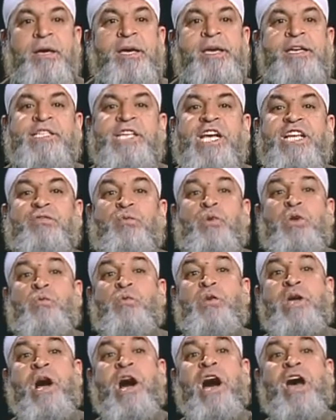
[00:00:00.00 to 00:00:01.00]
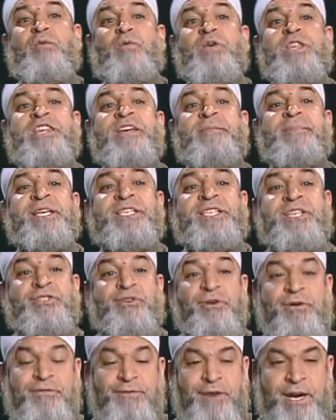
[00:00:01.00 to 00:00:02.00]
He said, when we are with the
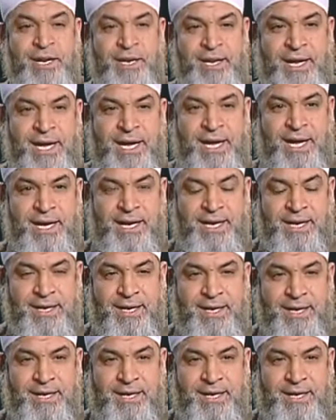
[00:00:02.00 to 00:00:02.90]
messenger of Allah,